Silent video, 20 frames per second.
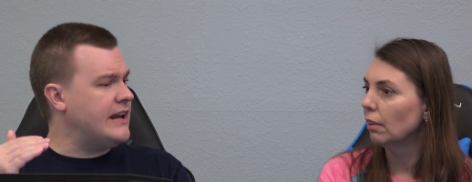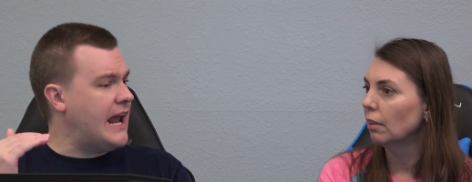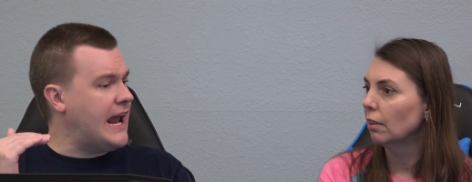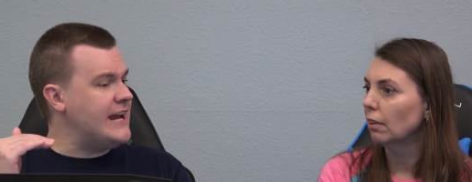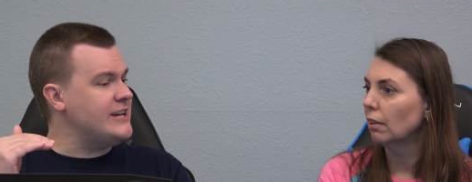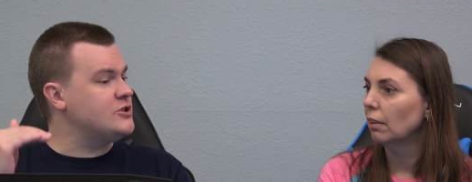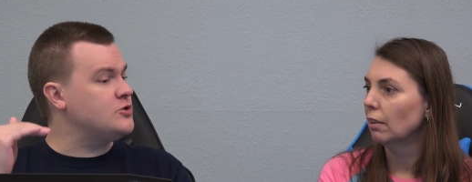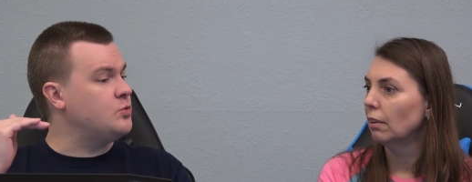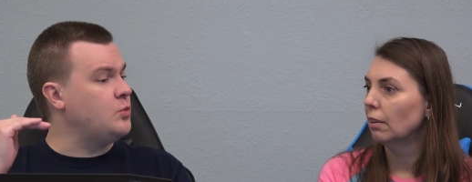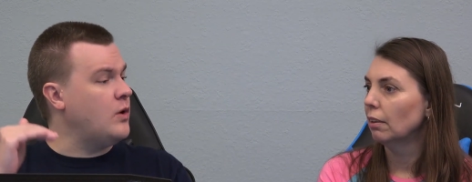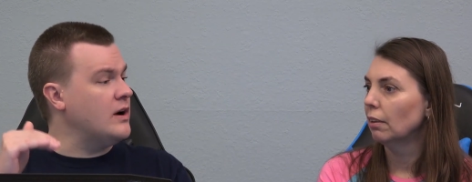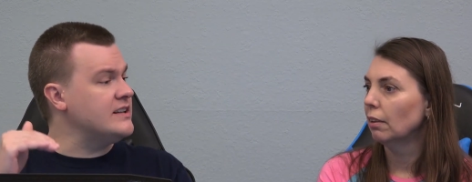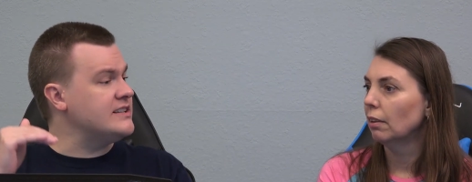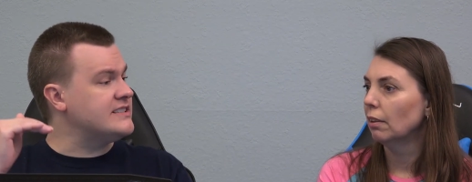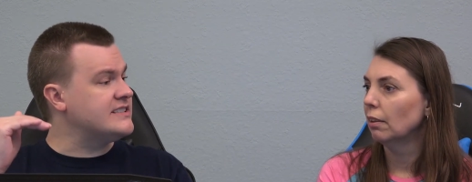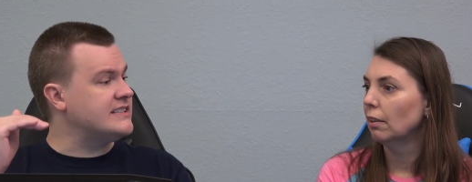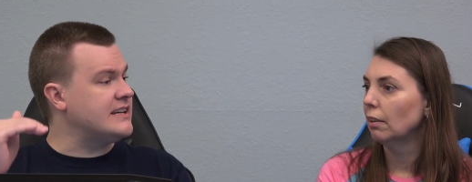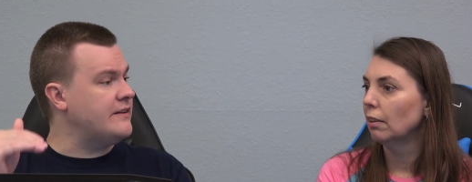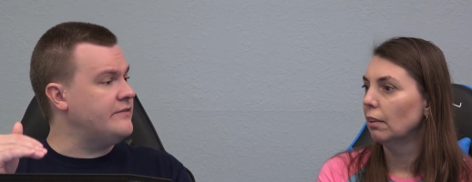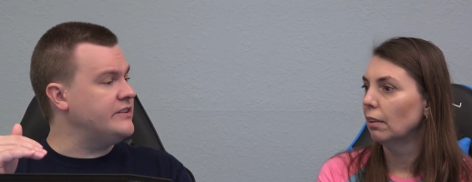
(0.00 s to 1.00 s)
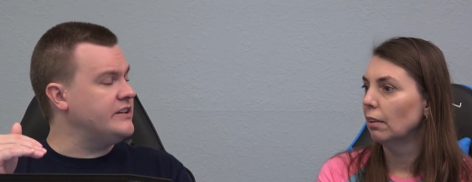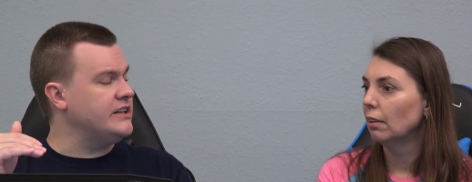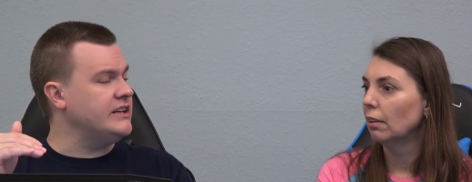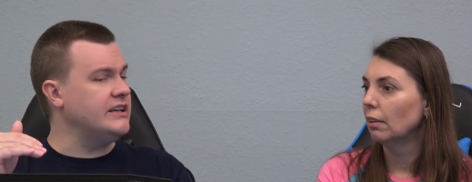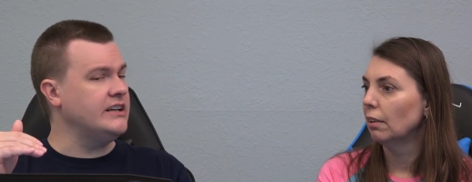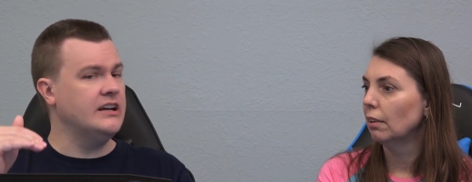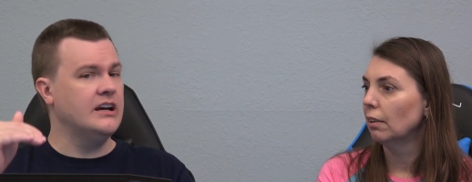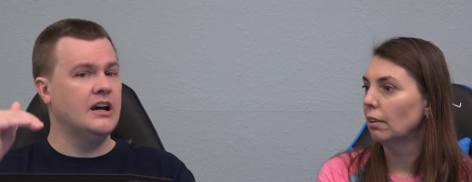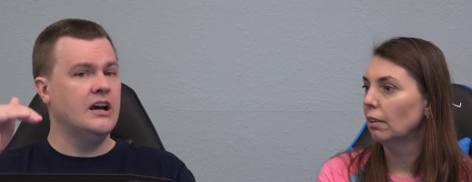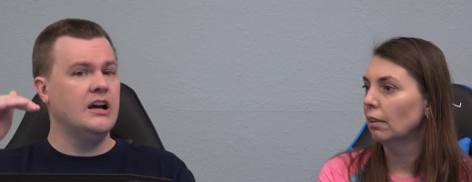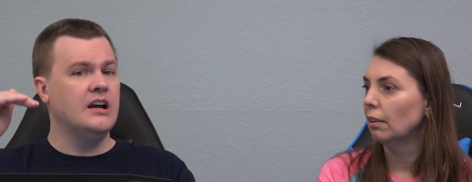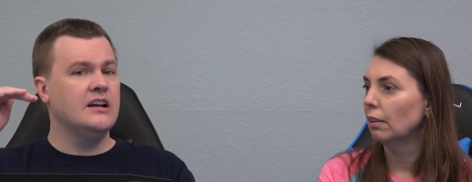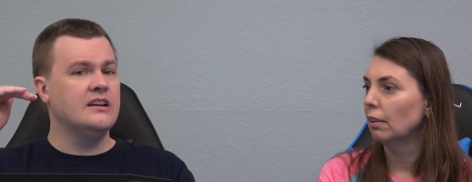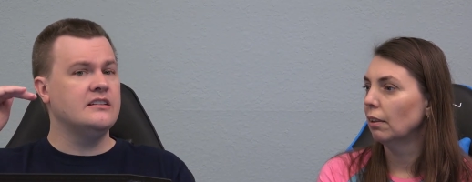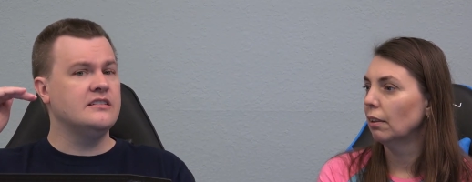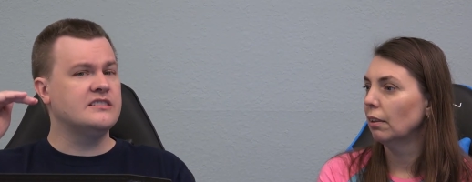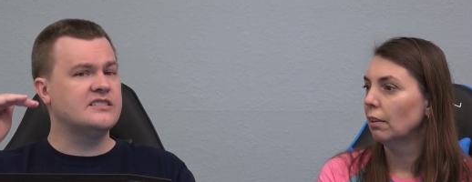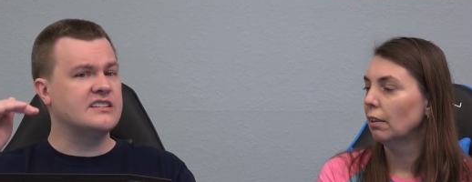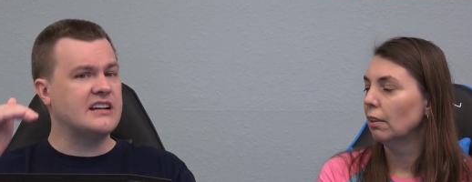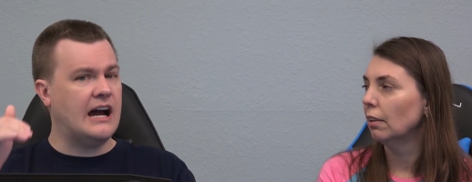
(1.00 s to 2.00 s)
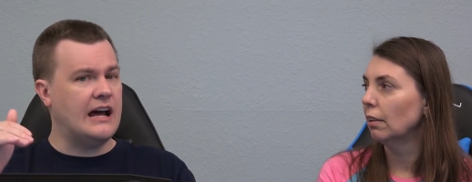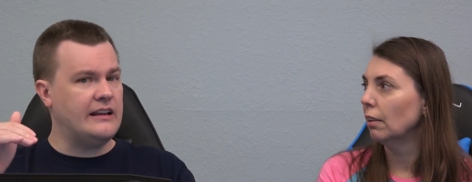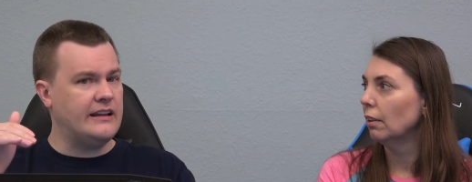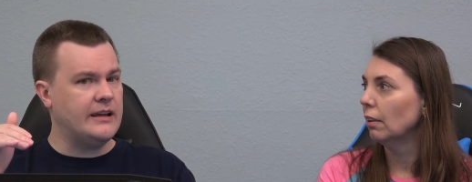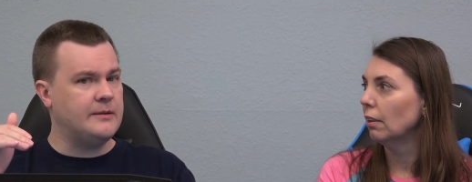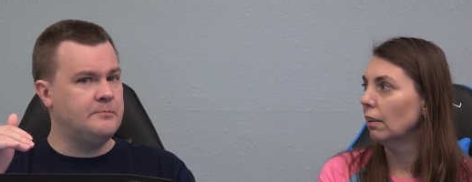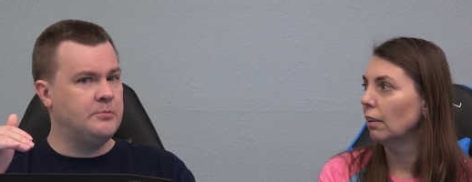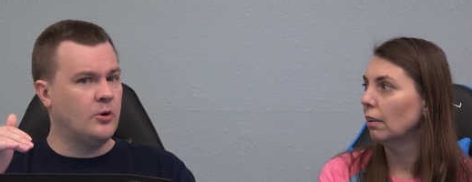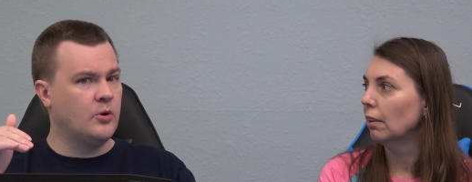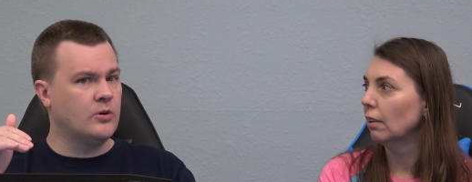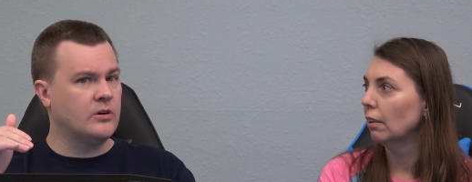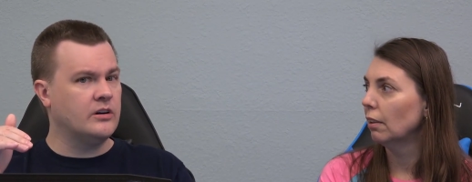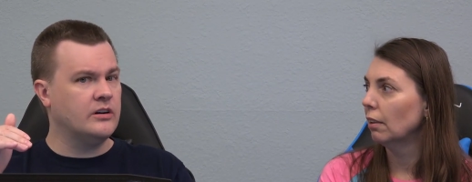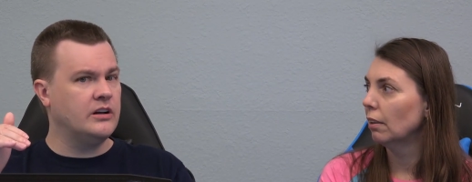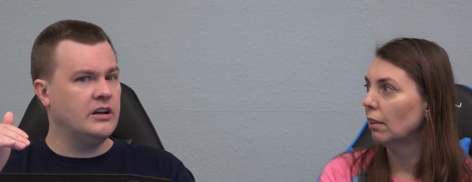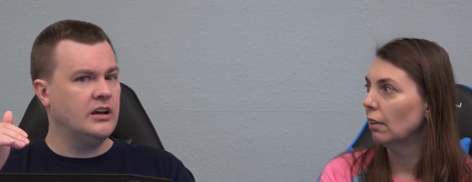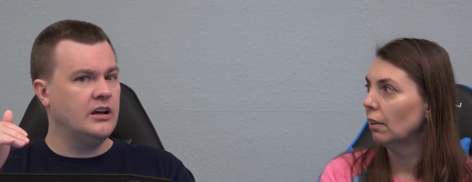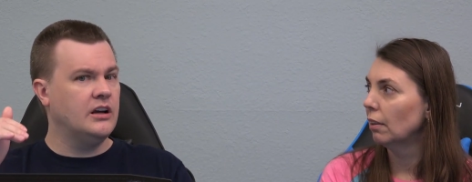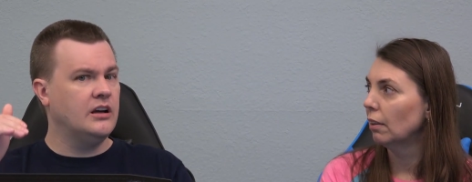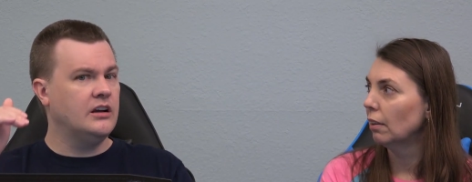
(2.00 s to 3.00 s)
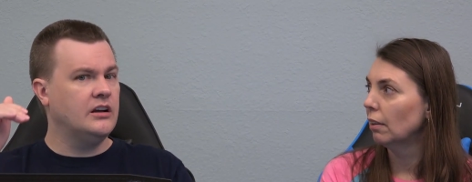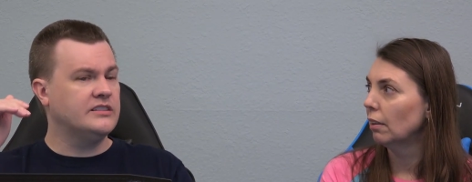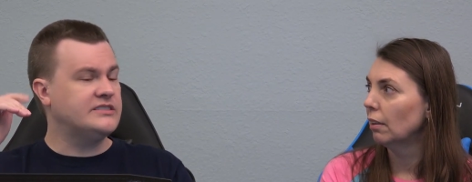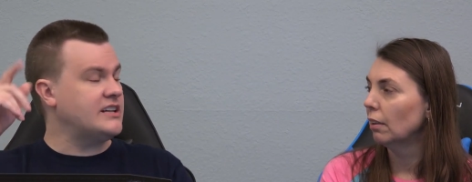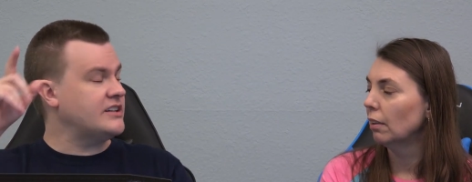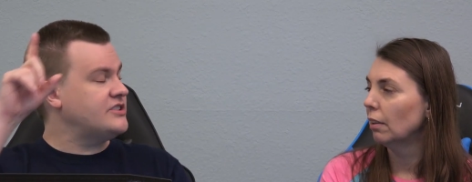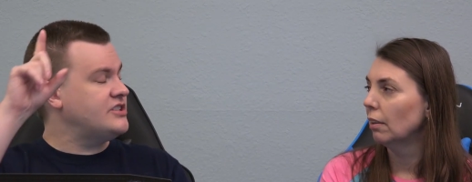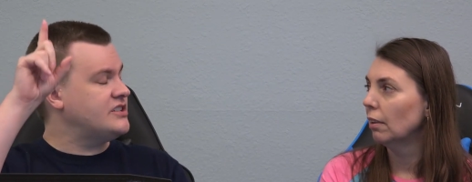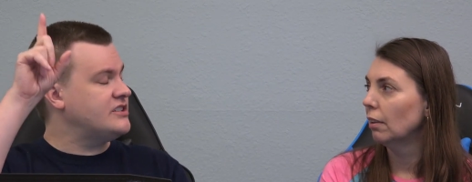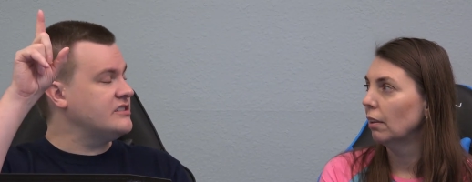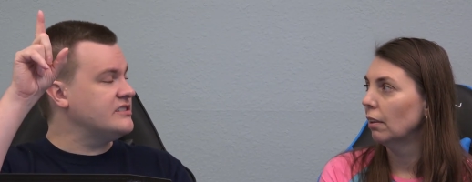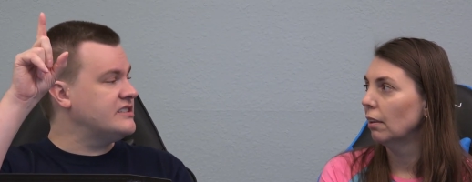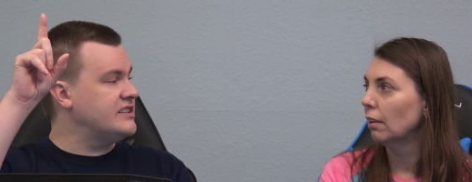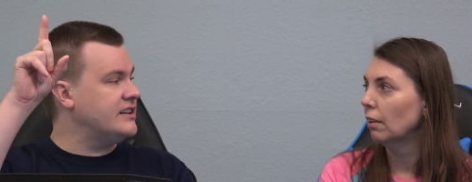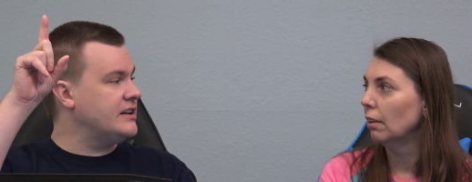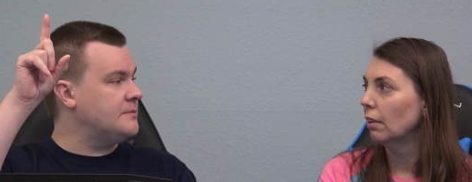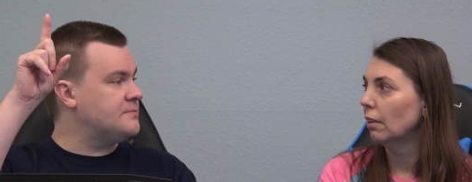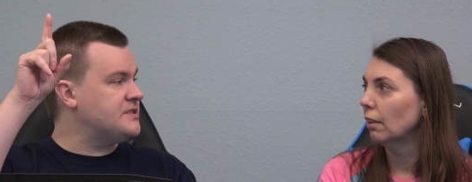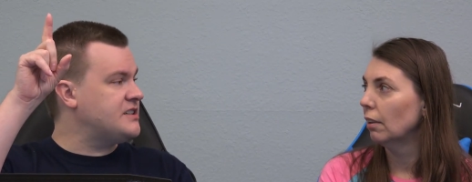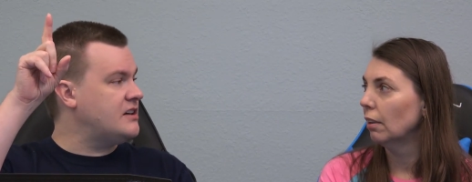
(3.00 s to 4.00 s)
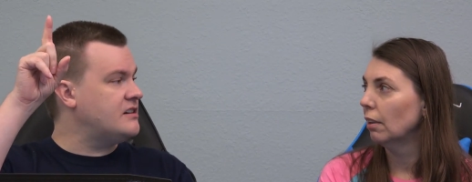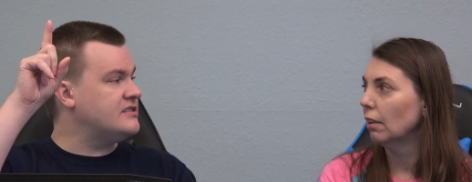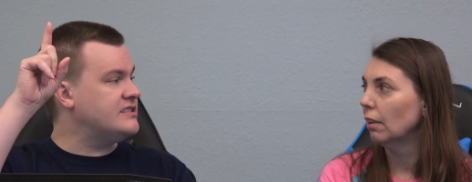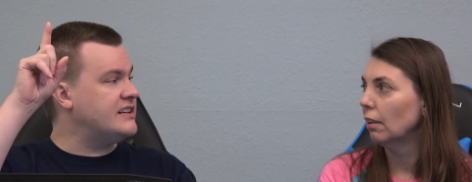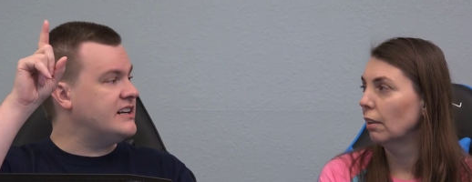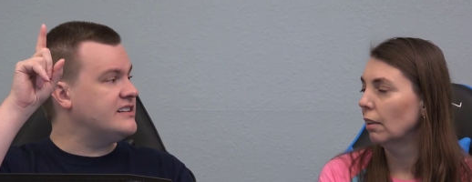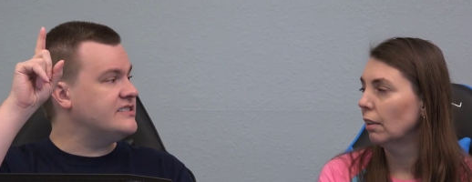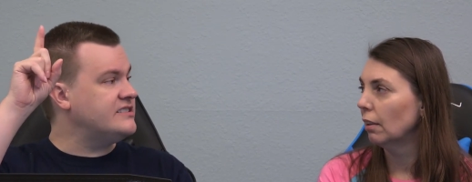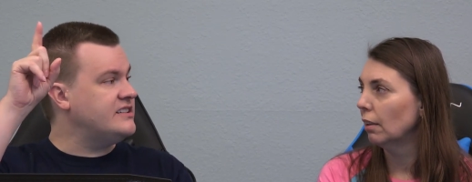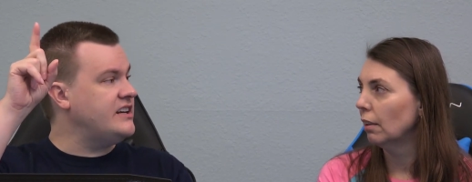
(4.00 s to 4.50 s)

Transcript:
Speaker 1: H170 Skylake board. It's actually still sitting upstairs that has